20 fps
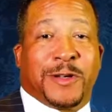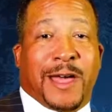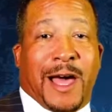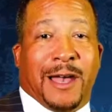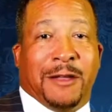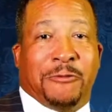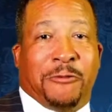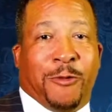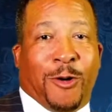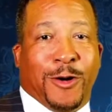
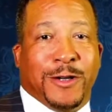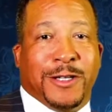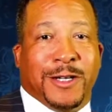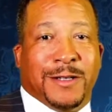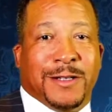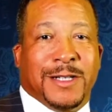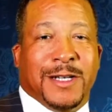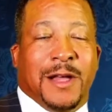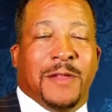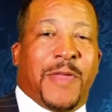
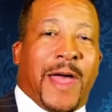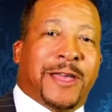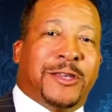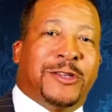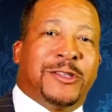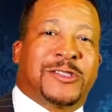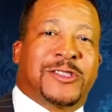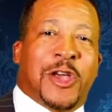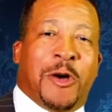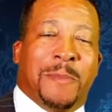California.
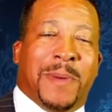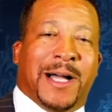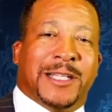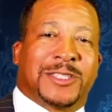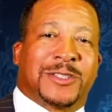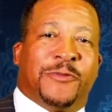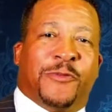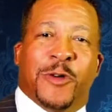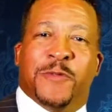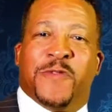Thank you so
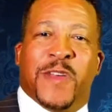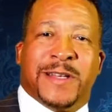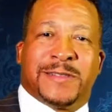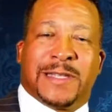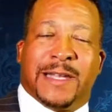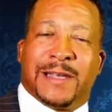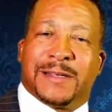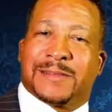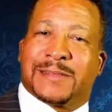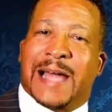much for
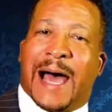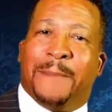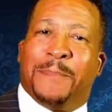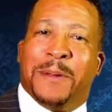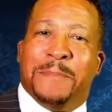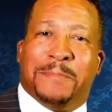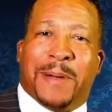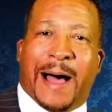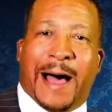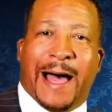visiting,
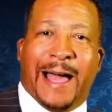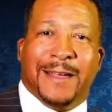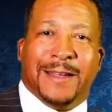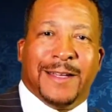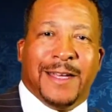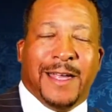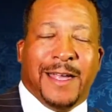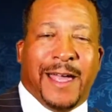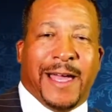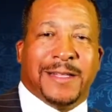stopping by,
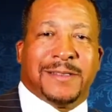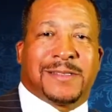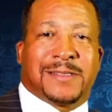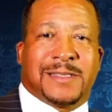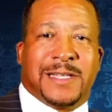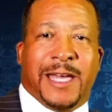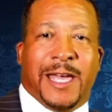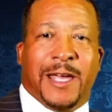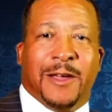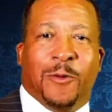and
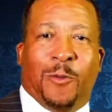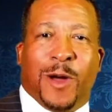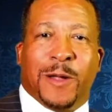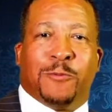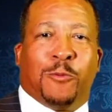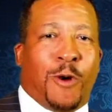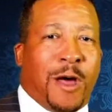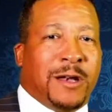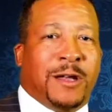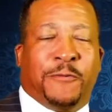seeing what
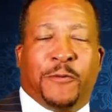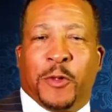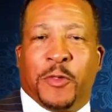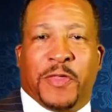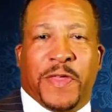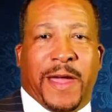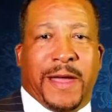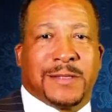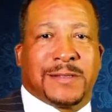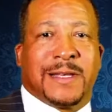wonderful
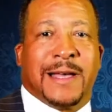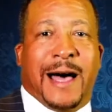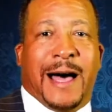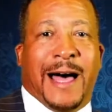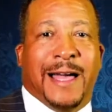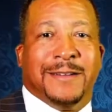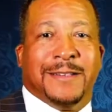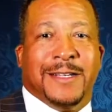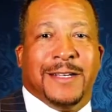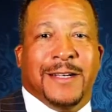things
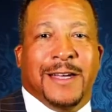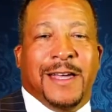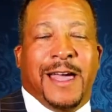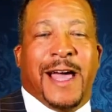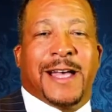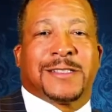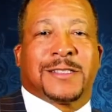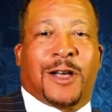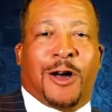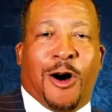God
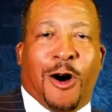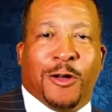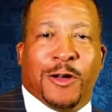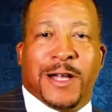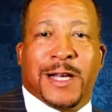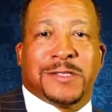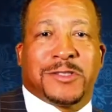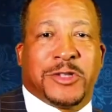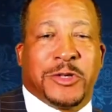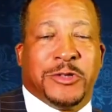has called
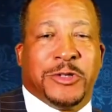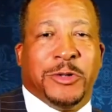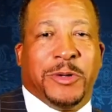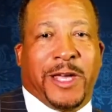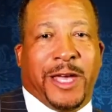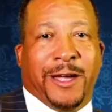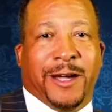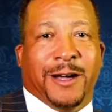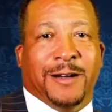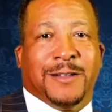us to do
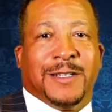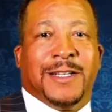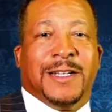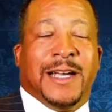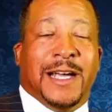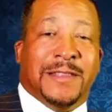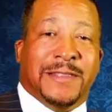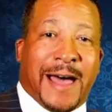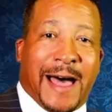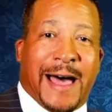here
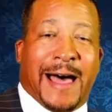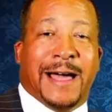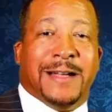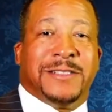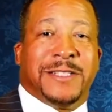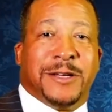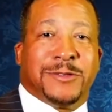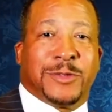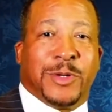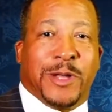in the high
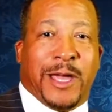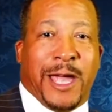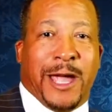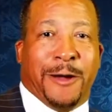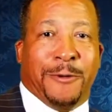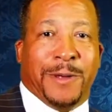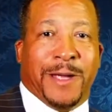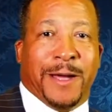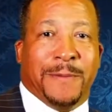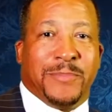desert
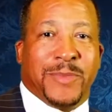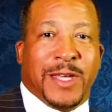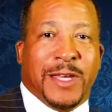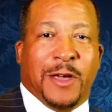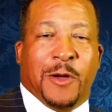area.